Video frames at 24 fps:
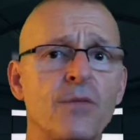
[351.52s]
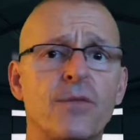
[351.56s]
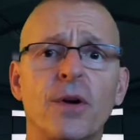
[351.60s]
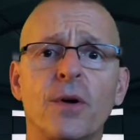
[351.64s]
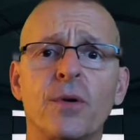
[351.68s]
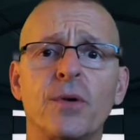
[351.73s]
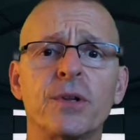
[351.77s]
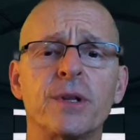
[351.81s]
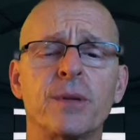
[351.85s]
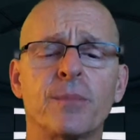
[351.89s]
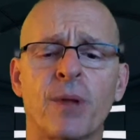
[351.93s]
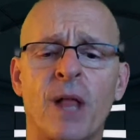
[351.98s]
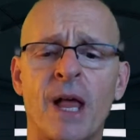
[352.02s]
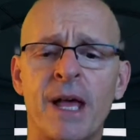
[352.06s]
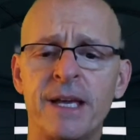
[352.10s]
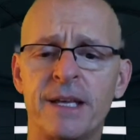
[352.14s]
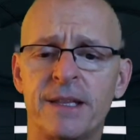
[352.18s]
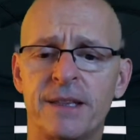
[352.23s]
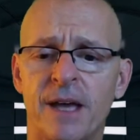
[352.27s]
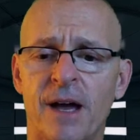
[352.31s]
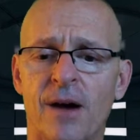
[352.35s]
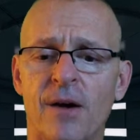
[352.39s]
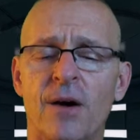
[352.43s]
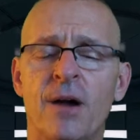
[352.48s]
Fill in the
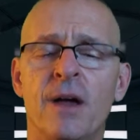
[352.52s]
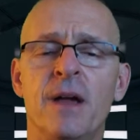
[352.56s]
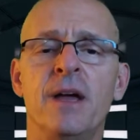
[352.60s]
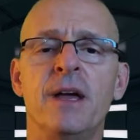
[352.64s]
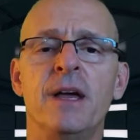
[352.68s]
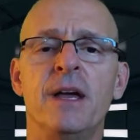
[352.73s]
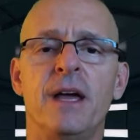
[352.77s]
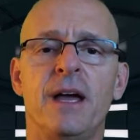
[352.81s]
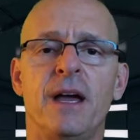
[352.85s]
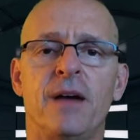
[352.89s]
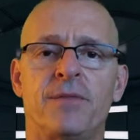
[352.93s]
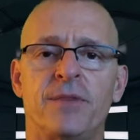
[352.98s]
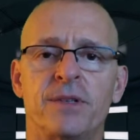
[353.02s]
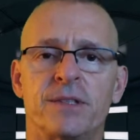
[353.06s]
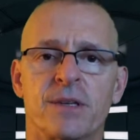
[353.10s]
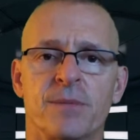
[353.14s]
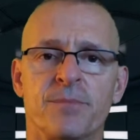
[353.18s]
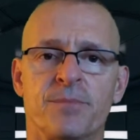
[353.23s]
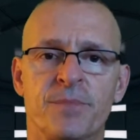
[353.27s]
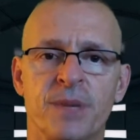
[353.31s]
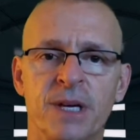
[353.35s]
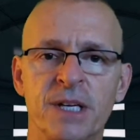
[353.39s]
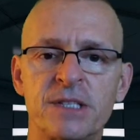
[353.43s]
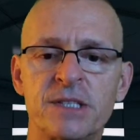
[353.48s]
blank there. If it's
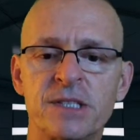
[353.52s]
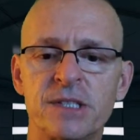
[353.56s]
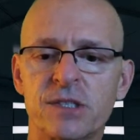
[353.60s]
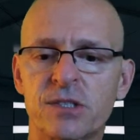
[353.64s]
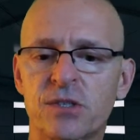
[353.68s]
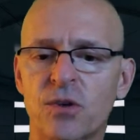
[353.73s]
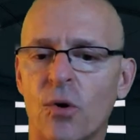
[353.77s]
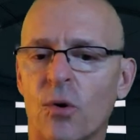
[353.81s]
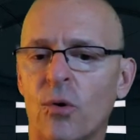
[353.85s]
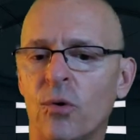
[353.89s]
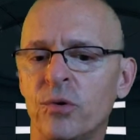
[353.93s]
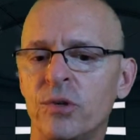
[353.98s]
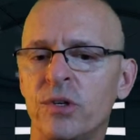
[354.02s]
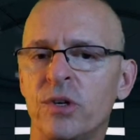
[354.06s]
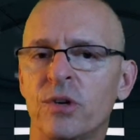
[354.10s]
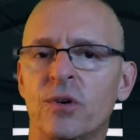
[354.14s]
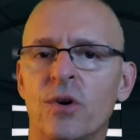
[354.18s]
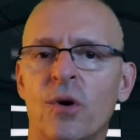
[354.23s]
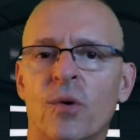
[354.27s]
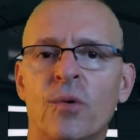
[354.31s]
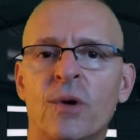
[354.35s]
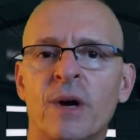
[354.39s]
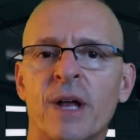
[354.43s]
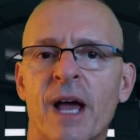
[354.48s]
a business goal you're
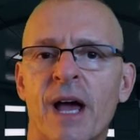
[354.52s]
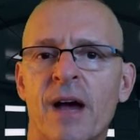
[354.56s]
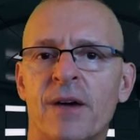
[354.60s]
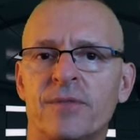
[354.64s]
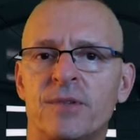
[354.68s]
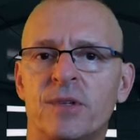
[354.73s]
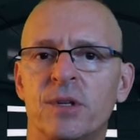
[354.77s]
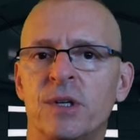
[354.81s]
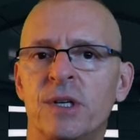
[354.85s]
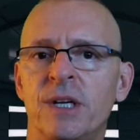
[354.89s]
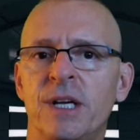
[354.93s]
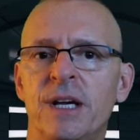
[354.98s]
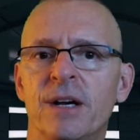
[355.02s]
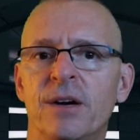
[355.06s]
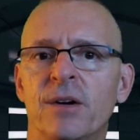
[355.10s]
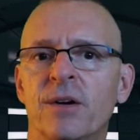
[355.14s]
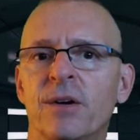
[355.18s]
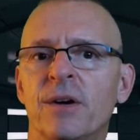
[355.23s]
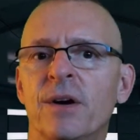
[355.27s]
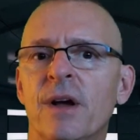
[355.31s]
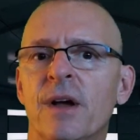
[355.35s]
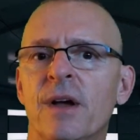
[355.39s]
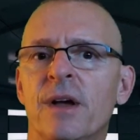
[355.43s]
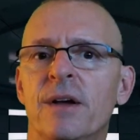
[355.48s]
going after
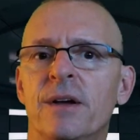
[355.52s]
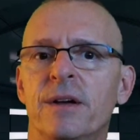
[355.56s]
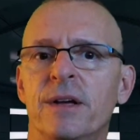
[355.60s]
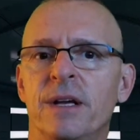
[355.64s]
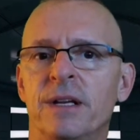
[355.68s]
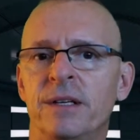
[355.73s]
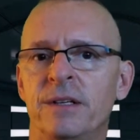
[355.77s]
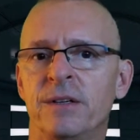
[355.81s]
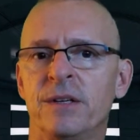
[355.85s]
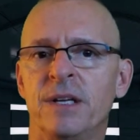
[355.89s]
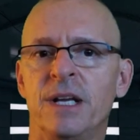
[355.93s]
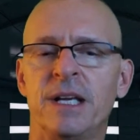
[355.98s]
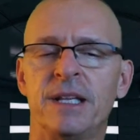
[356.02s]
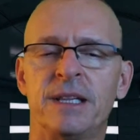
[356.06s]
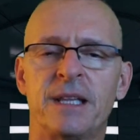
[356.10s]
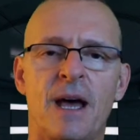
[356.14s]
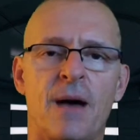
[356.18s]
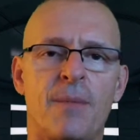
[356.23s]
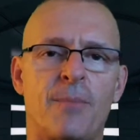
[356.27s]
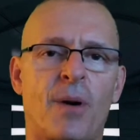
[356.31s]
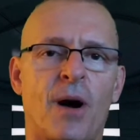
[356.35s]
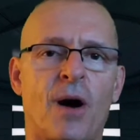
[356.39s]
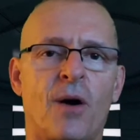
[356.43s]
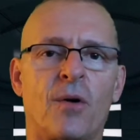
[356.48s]
here and you need
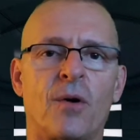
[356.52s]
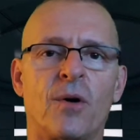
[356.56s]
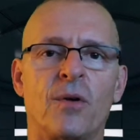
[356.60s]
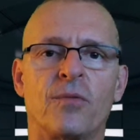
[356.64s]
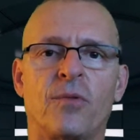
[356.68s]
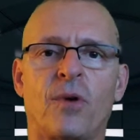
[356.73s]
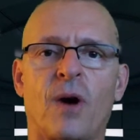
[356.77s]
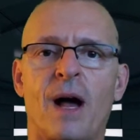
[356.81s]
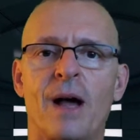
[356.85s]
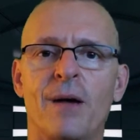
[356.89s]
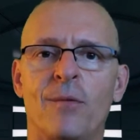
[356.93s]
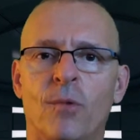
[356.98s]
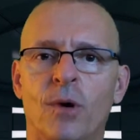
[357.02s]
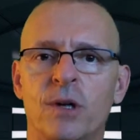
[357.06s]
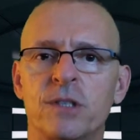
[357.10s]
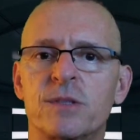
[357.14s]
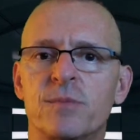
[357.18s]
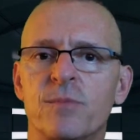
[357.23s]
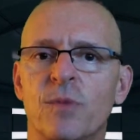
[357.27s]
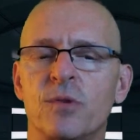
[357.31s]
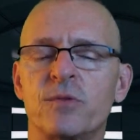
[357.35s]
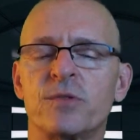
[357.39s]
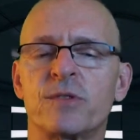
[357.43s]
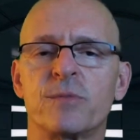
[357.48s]
that power of why,
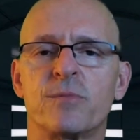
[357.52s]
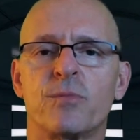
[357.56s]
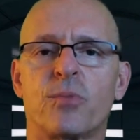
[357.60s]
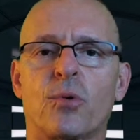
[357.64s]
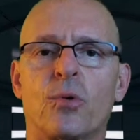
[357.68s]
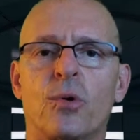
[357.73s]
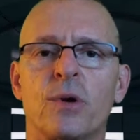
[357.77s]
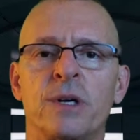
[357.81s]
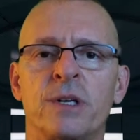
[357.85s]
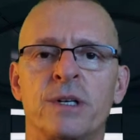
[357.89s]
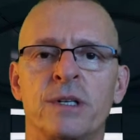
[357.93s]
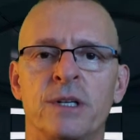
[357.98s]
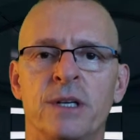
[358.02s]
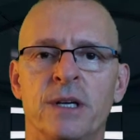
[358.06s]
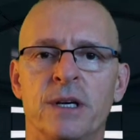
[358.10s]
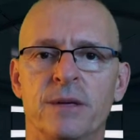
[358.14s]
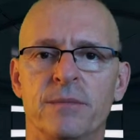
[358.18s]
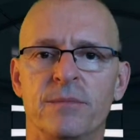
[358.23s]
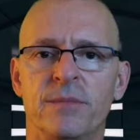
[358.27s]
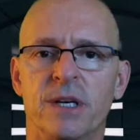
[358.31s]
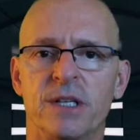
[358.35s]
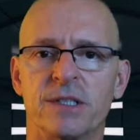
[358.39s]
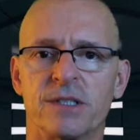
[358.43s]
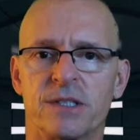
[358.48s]
what's most important to you
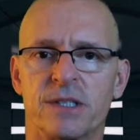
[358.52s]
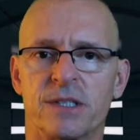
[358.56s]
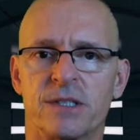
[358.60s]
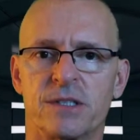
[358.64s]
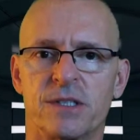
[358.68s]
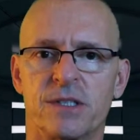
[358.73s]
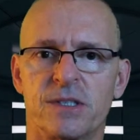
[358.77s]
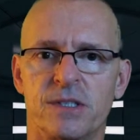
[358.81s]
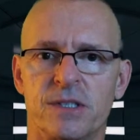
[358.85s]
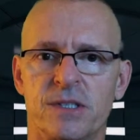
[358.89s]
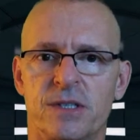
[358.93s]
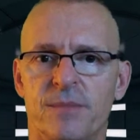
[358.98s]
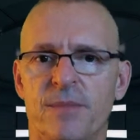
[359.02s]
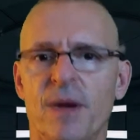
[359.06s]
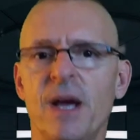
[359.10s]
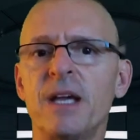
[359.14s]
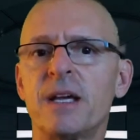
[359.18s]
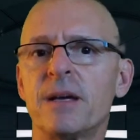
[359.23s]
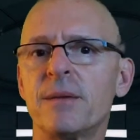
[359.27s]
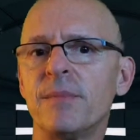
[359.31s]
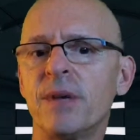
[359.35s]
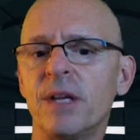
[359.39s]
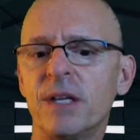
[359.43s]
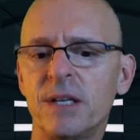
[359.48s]
in business? Is it to
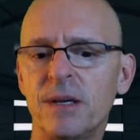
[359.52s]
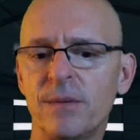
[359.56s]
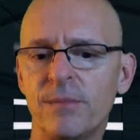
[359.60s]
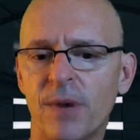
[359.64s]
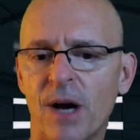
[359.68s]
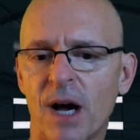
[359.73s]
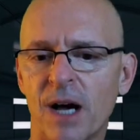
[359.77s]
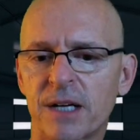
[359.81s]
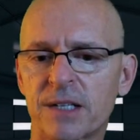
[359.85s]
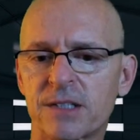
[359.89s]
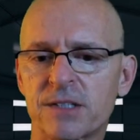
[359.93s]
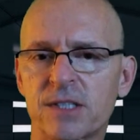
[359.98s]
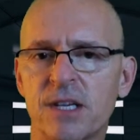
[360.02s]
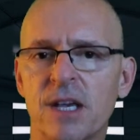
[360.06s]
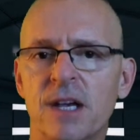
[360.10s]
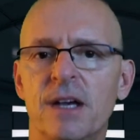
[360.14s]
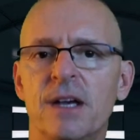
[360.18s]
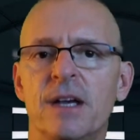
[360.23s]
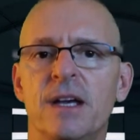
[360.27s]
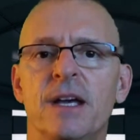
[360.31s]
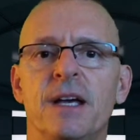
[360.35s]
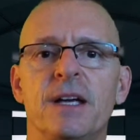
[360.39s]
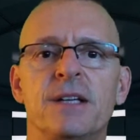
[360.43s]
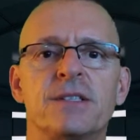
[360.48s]
make $1 million?
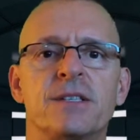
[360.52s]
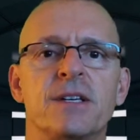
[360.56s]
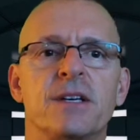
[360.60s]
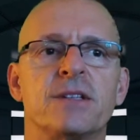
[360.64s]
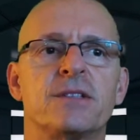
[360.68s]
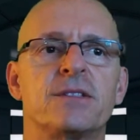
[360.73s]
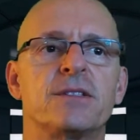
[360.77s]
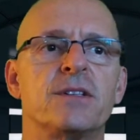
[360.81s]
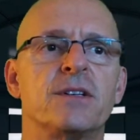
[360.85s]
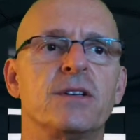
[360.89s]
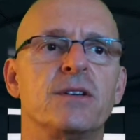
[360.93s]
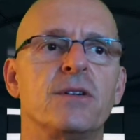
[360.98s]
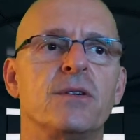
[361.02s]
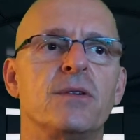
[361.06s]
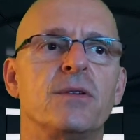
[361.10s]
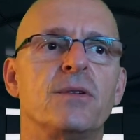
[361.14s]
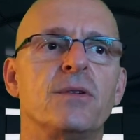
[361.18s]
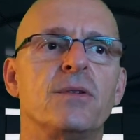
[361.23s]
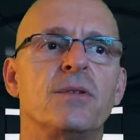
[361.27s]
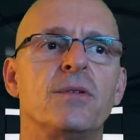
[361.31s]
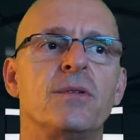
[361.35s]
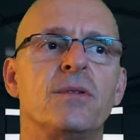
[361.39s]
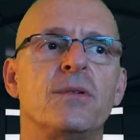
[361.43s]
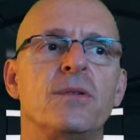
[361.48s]
Is it
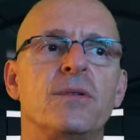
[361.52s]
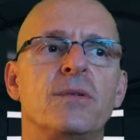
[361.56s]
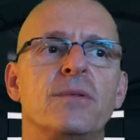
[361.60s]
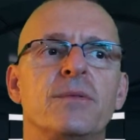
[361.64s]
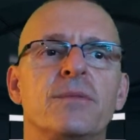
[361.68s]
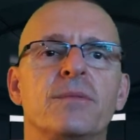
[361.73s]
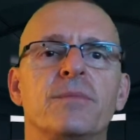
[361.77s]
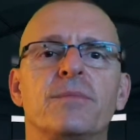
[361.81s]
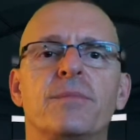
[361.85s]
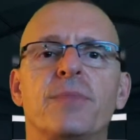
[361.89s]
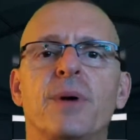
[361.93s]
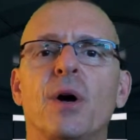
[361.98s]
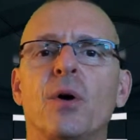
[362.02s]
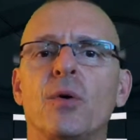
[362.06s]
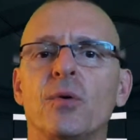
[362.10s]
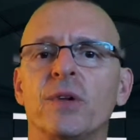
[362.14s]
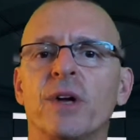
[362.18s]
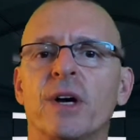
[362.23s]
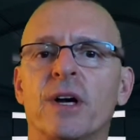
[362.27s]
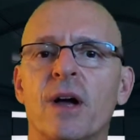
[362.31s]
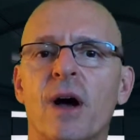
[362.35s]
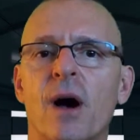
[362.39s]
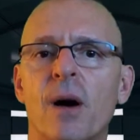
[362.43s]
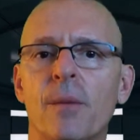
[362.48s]
to
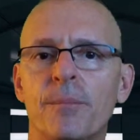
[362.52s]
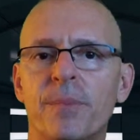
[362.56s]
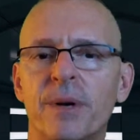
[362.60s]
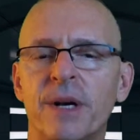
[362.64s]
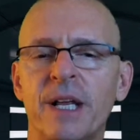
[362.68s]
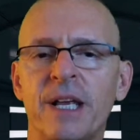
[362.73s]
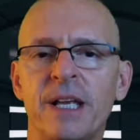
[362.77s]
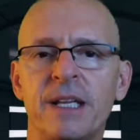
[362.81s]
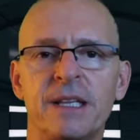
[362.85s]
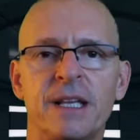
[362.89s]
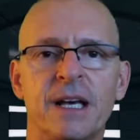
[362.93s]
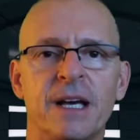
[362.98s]
build a company